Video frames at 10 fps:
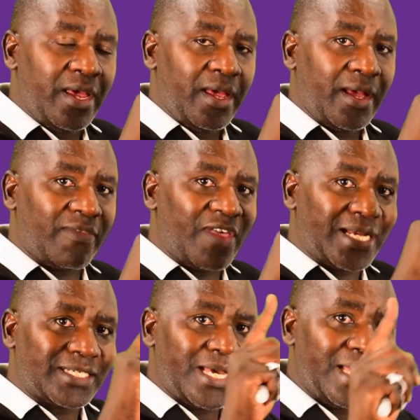that
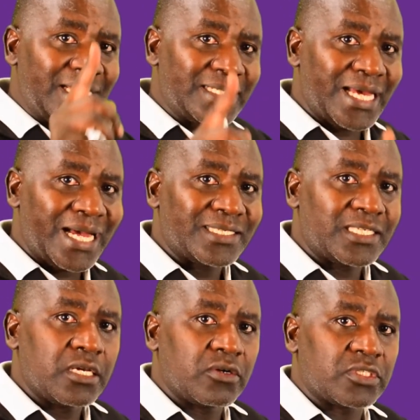as a
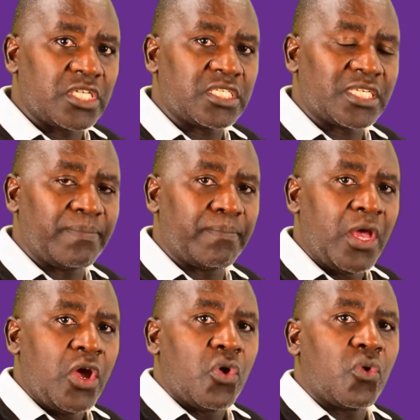single system,
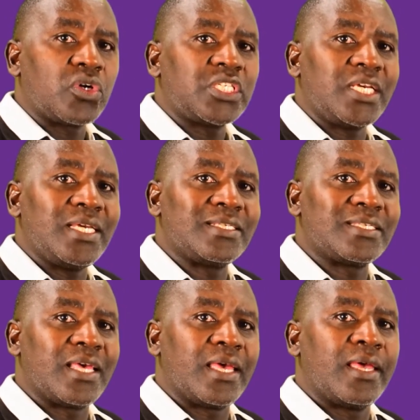what is
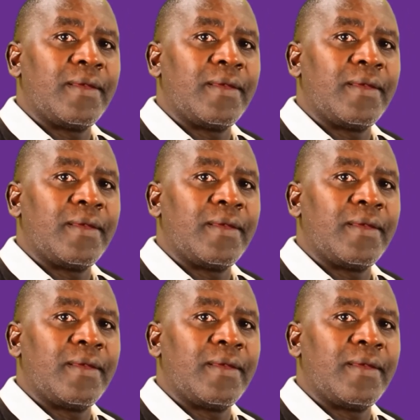the